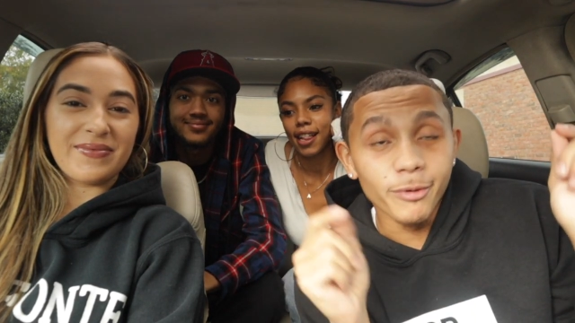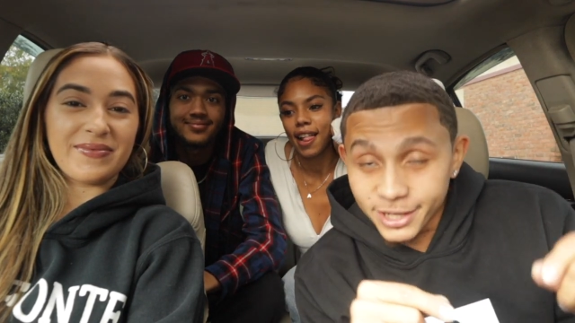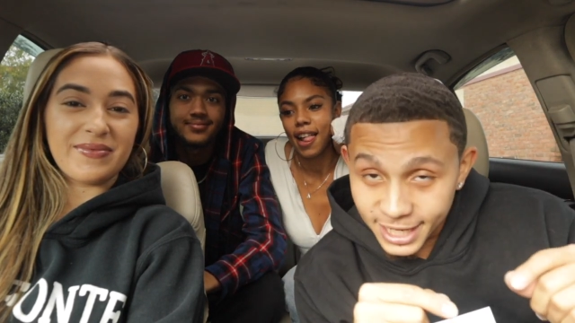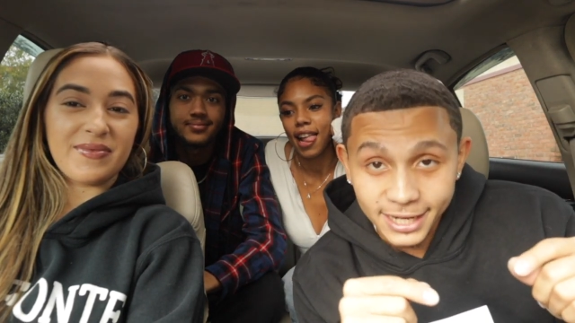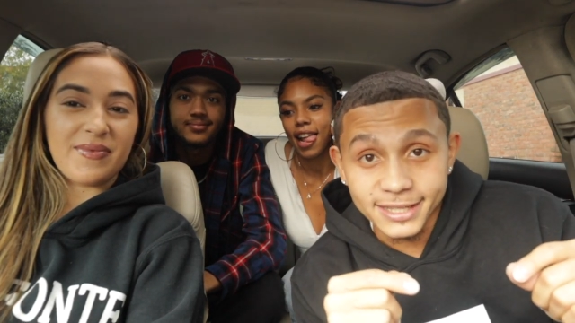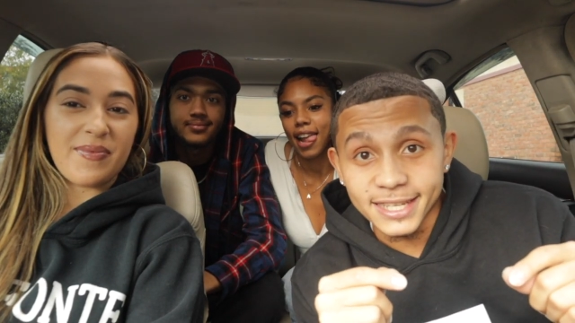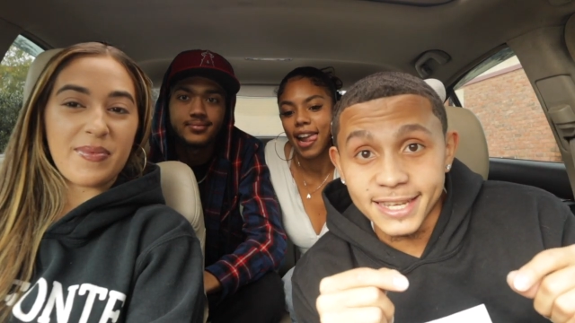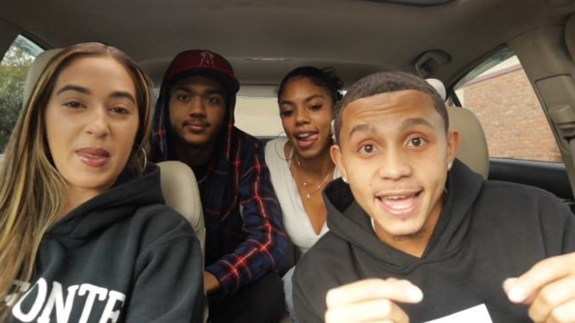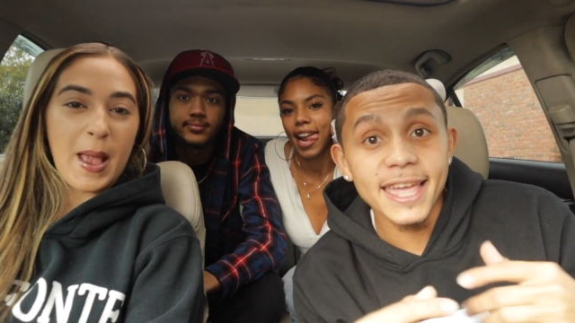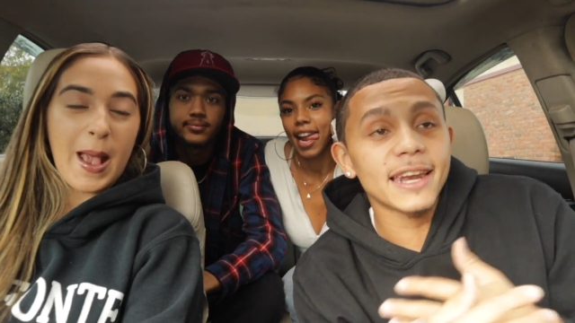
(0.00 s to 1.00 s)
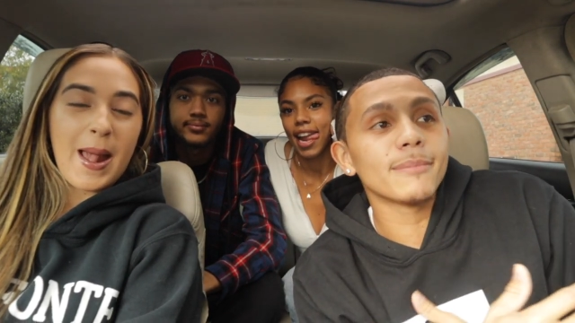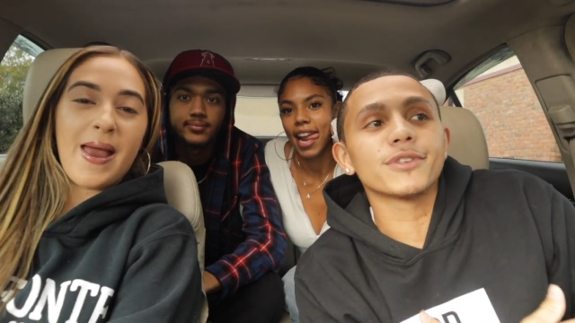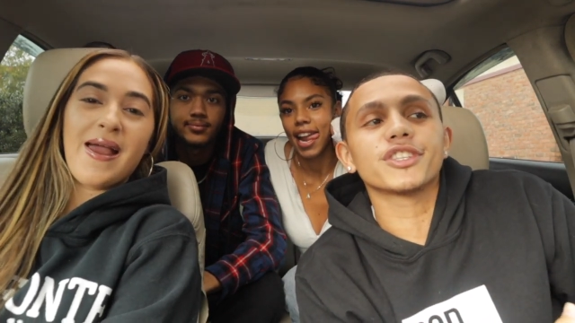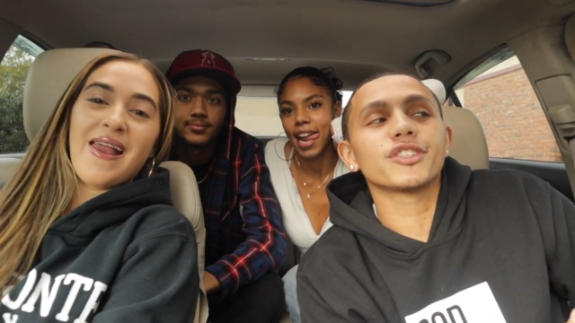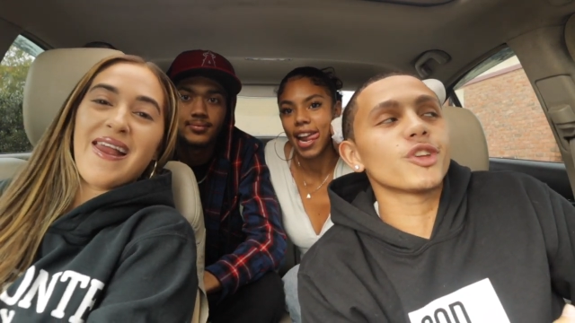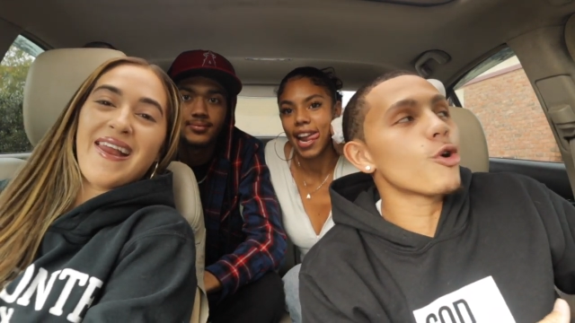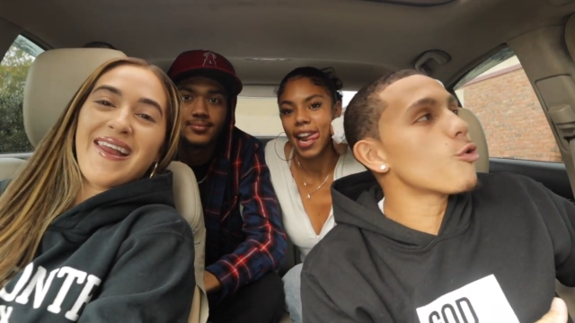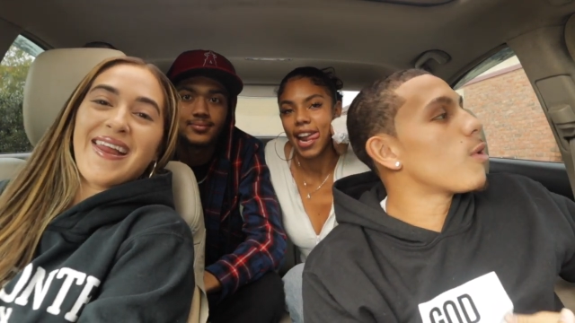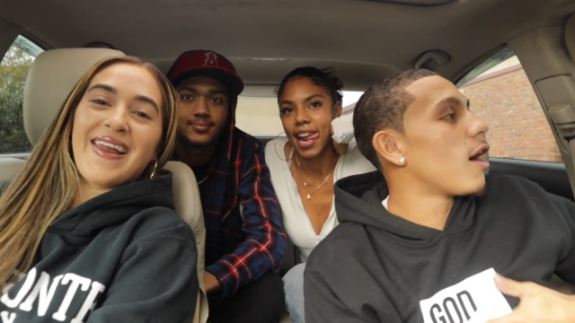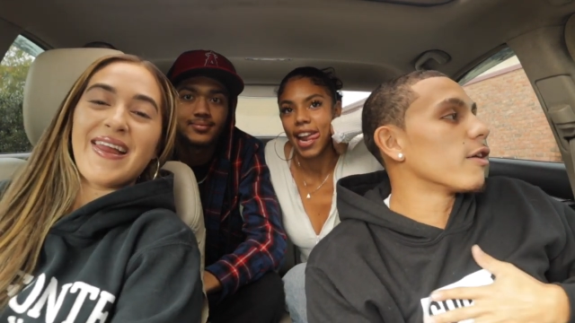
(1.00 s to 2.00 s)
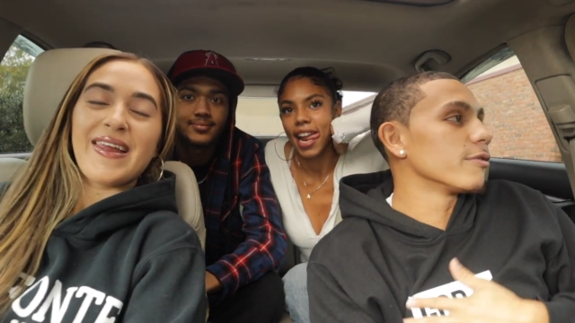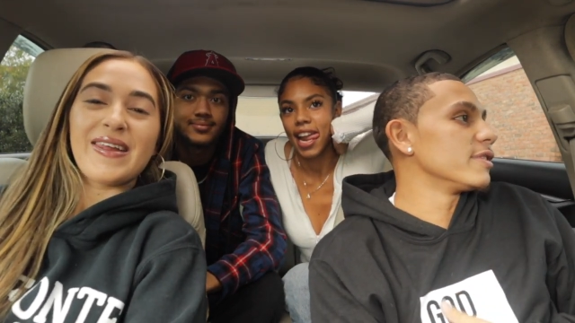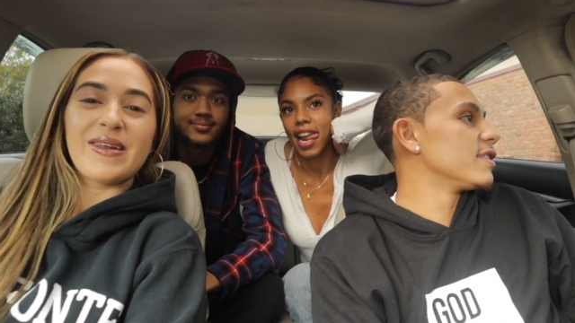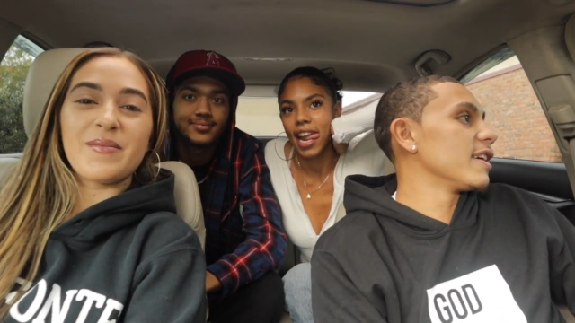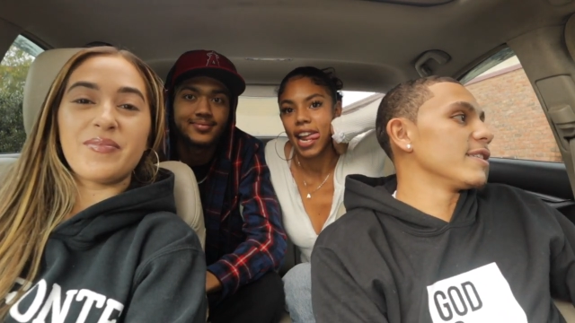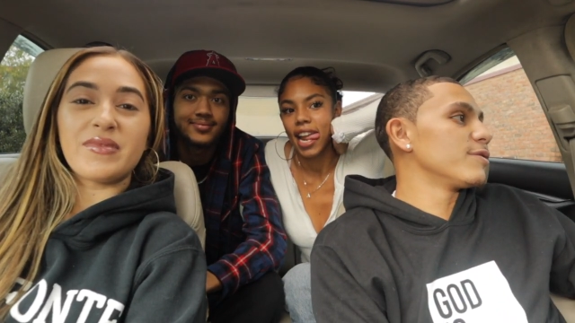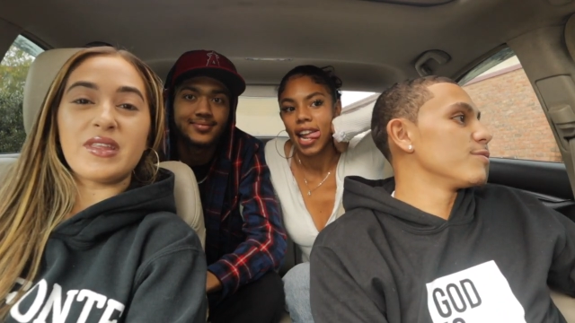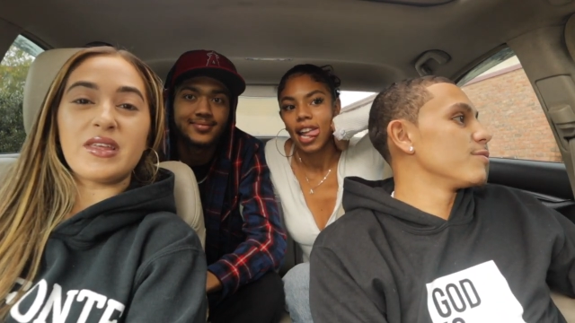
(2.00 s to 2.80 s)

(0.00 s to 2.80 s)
Speaker 1: We're excited today, and I'm so hungry today too.